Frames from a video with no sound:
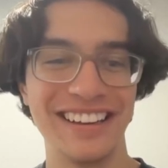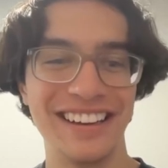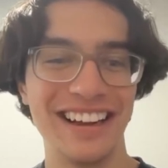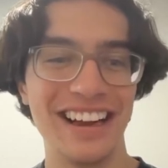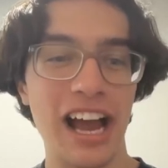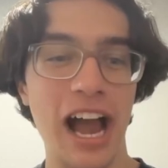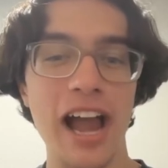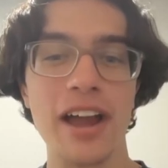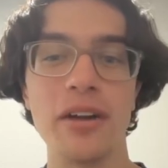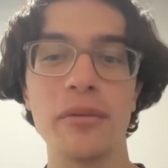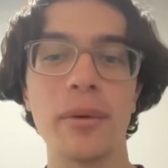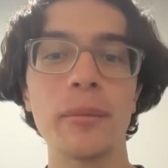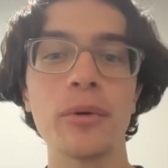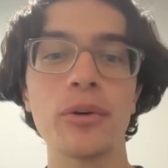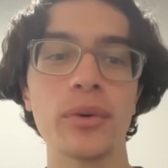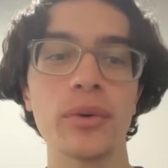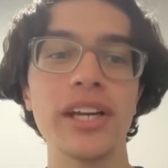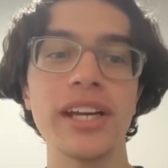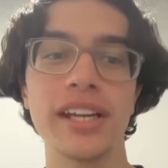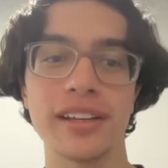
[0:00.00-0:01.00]
remember
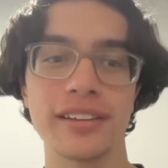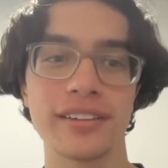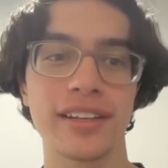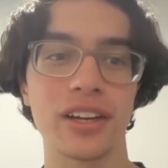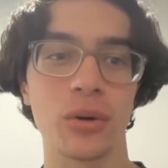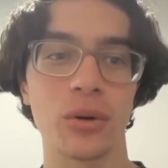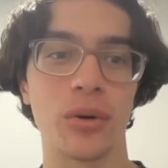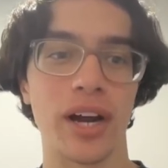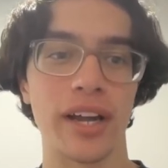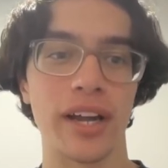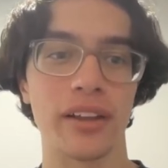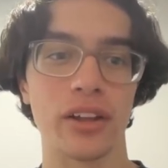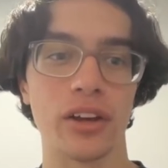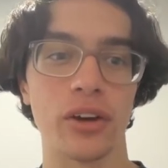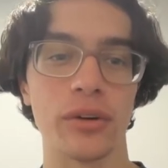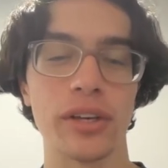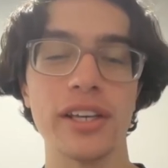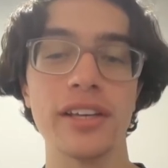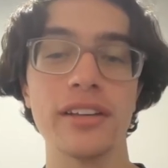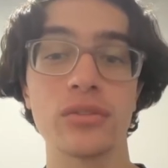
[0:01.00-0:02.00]
reading his kit a while ago.
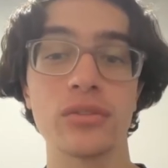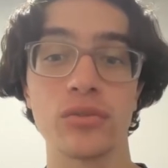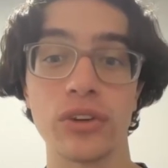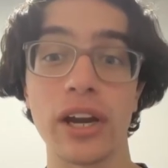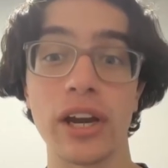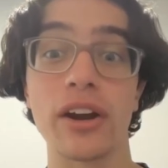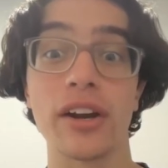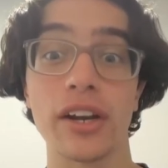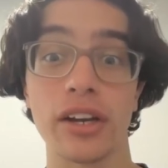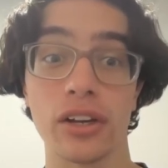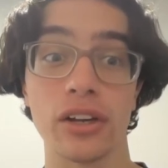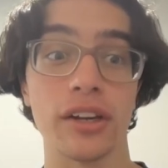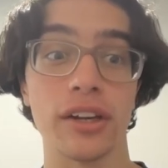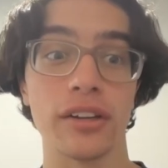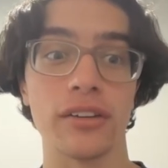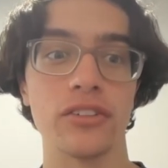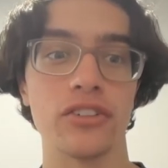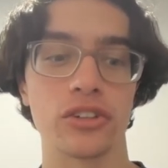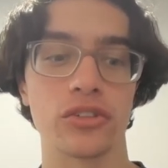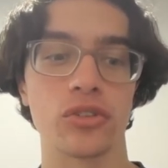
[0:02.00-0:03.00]
He is very good,
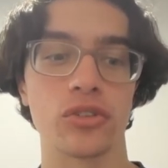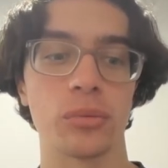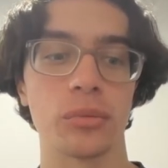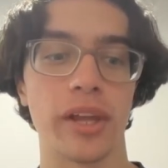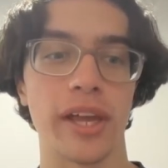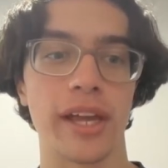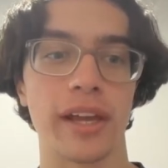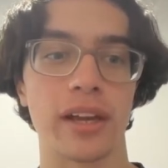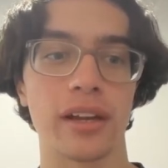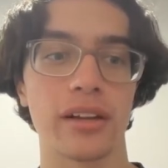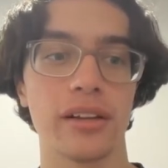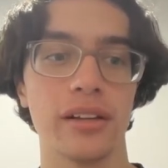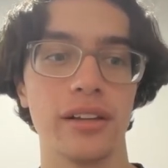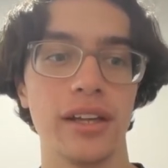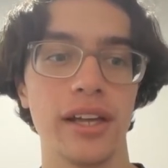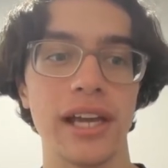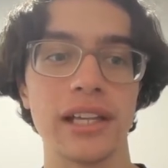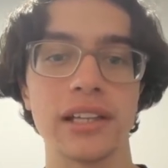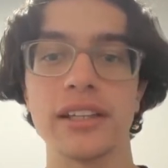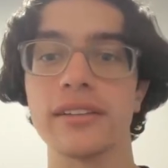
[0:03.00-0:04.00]
just from, like,
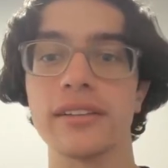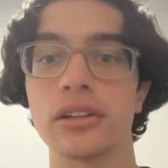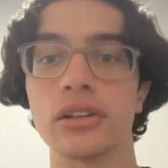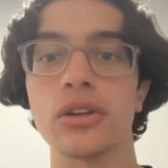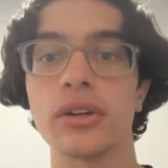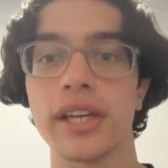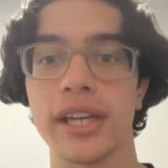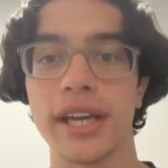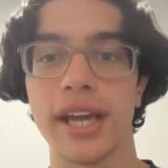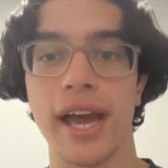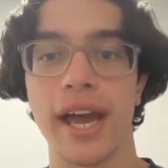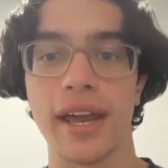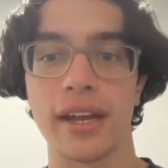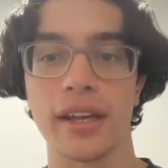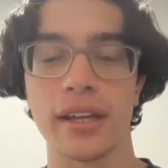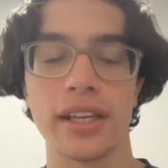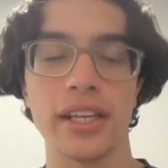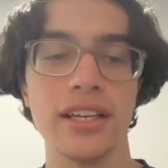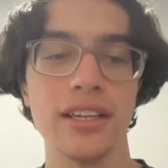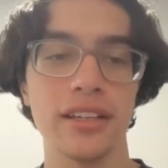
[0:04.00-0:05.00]
at least looking at
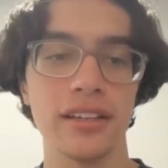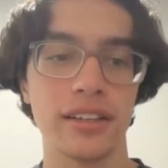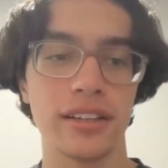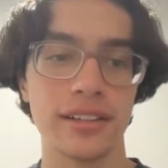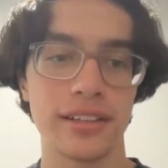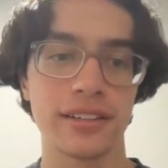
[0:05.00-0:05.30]
it. Because it's